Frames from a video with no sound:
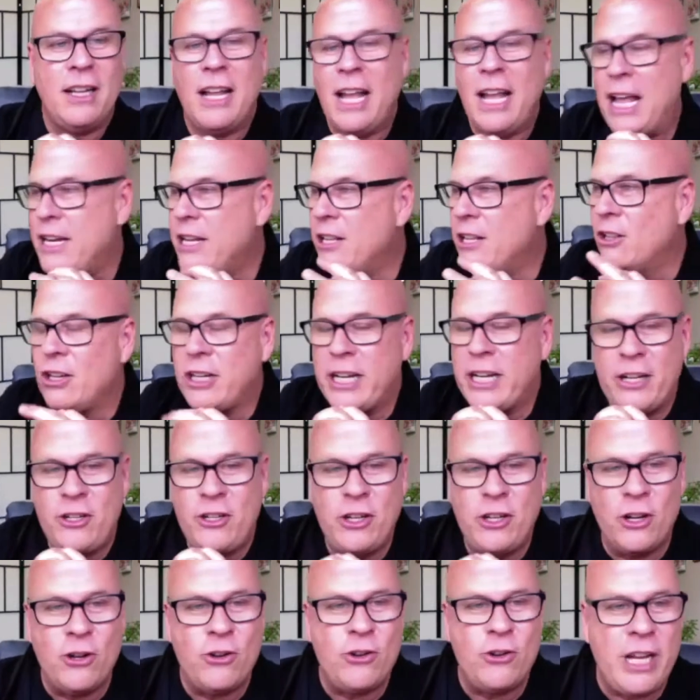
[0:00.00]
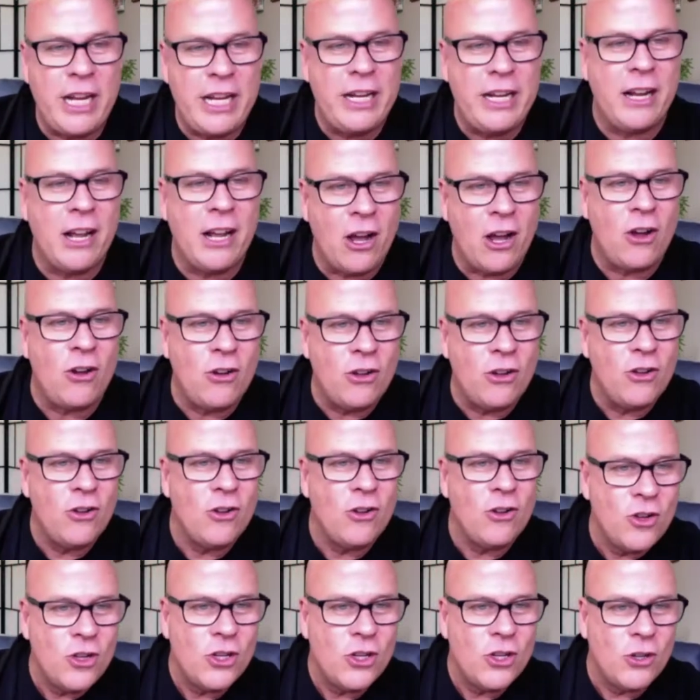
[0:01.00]
And you look at your Uki, you go,
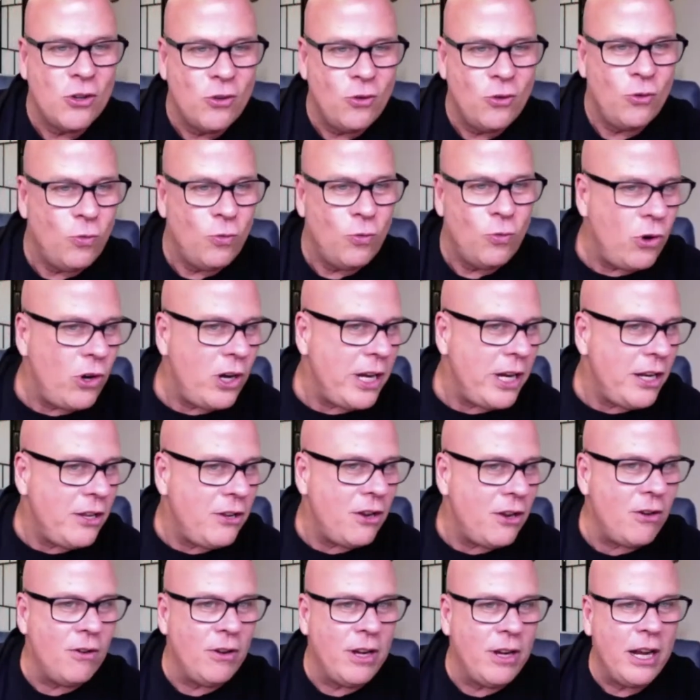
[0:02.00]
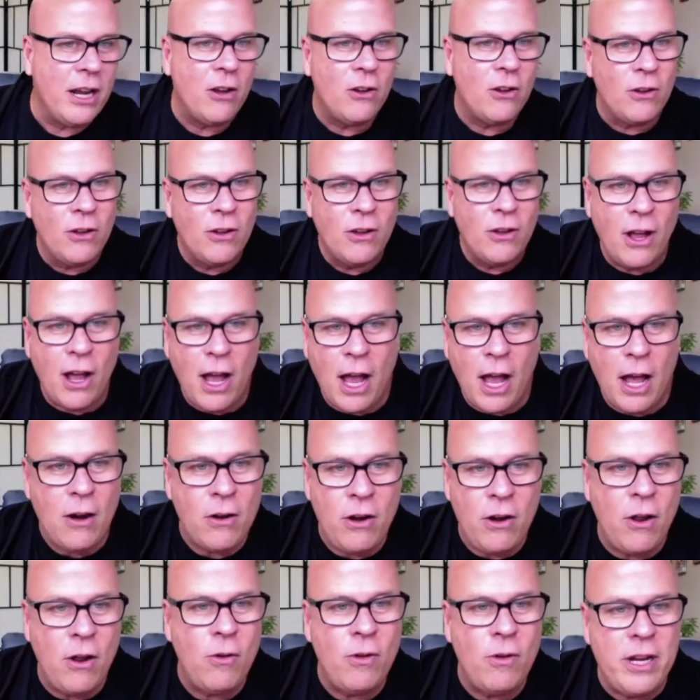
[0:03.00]
what did he do? You go, I
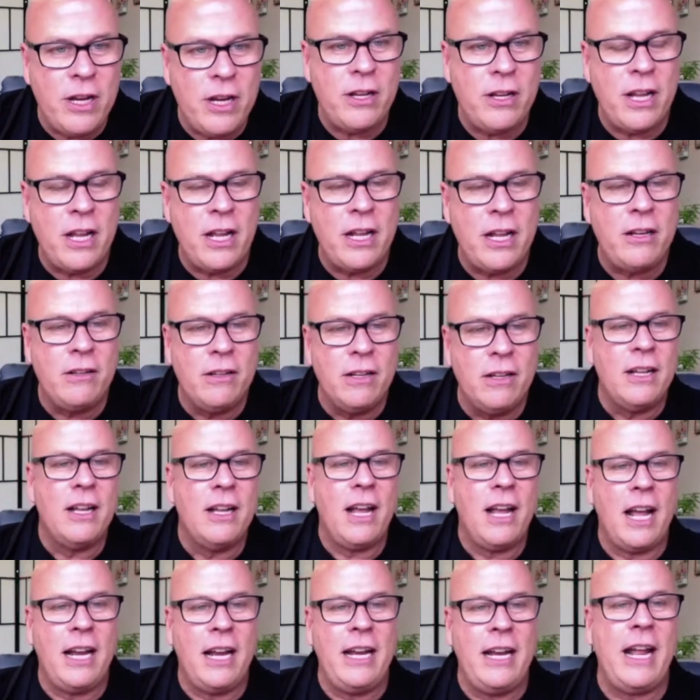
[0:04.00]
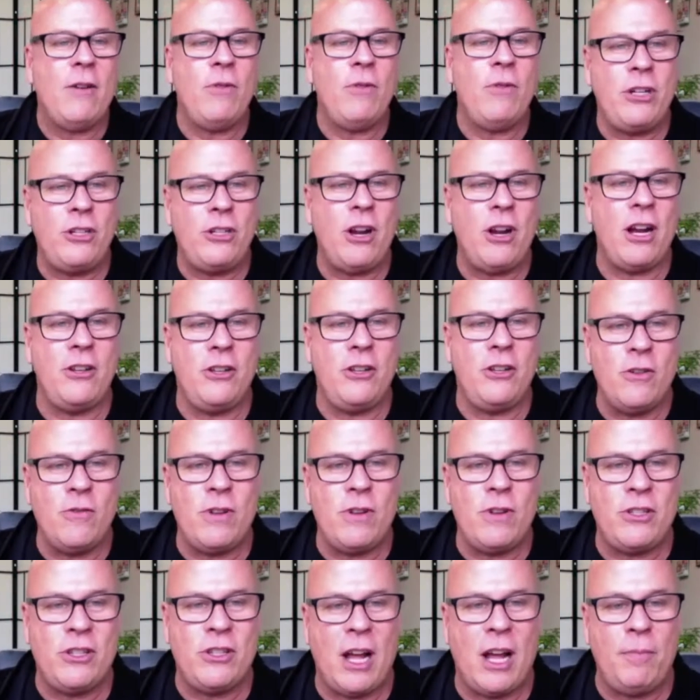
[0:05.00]
don't know what he did. And then we start
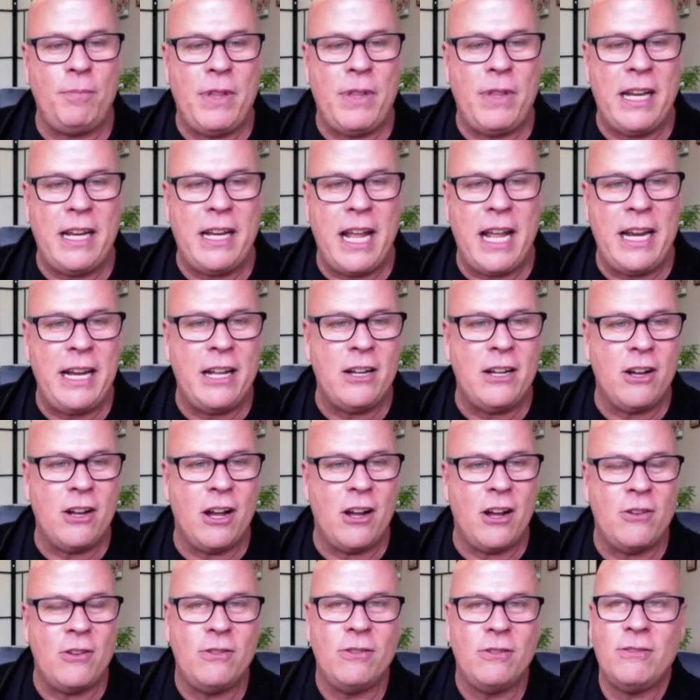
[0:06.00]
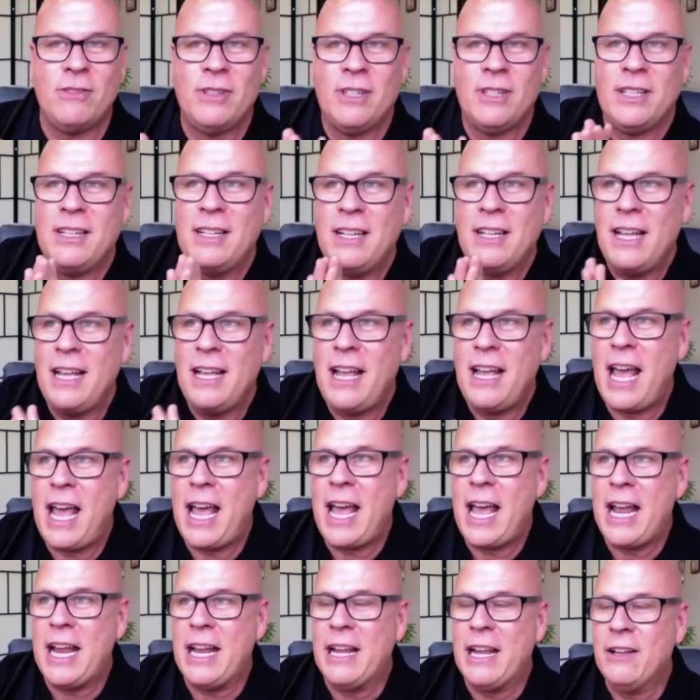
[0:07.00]
doing something and he'll go,
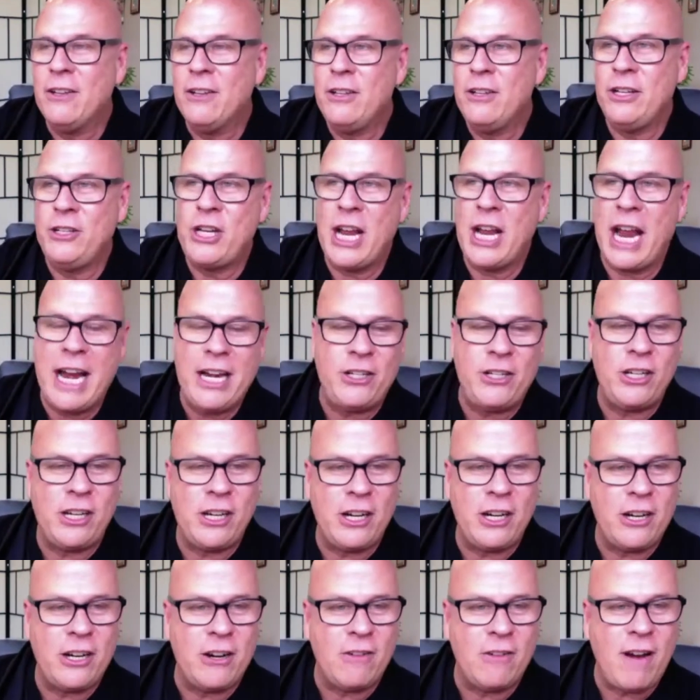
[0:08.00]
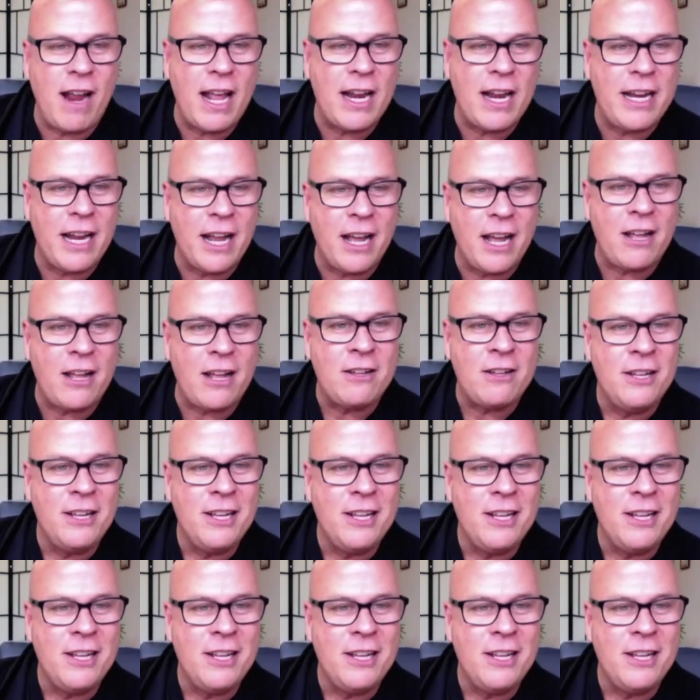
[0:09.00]
hey, you changing it already, huh?